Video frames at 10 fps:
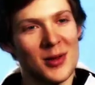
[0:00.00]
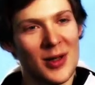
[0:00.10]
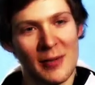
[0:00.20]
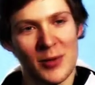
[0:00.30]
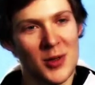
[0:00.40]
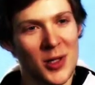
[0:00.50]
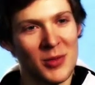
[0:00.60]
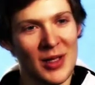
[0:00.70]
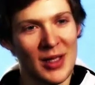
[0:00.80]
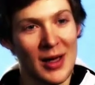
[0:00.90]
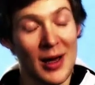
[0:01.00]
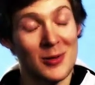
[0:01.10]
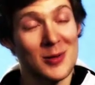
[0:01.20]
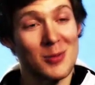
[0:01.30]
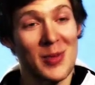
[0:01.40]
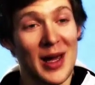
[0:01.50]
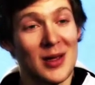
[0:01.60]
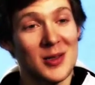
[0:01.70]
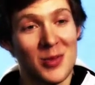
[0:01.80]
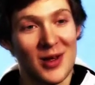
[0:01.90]
student coming from Germany, I was
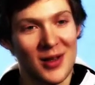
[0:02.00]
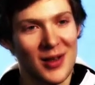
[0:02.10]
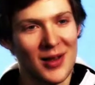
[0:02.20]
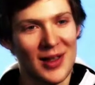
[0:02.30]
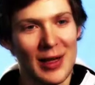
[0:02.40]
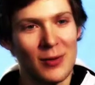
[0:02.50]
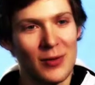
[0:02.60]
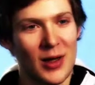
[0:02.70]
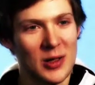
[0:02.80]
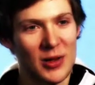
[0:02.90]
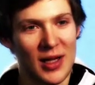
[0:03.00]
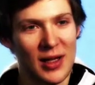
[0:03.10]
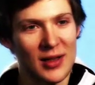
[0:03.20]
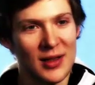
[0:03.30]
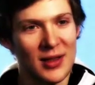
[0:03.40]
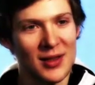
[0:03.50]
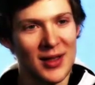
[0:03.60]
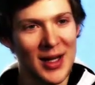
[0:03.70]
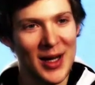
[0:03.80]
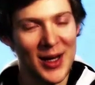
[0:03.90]
amazed by the level of hospitality
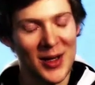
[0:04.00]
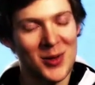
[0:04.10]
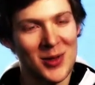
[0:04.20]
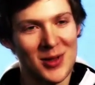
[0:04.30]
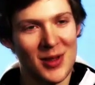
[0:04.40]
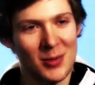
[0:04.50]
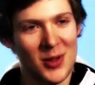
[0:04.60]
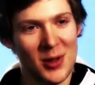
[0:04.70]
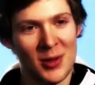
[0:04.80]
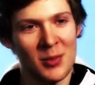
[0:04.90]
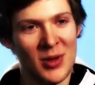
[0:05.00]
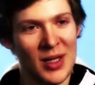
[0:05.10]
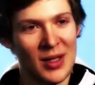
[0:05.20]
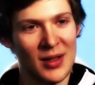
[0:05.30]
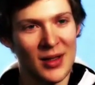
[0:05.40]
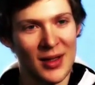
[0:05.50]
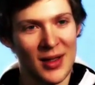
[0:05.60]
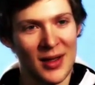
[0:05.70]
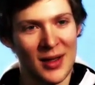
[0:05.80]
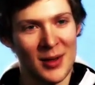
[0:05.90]
and interest that was shown in me,
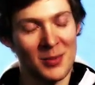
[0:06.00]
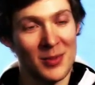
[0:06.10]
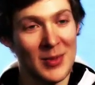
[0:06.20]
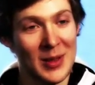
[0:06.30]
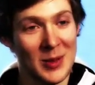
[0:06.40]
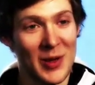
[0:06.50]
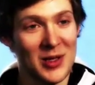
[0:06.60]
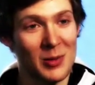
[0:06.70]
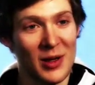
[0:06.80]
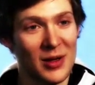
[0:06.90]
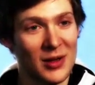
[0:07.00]
um, especially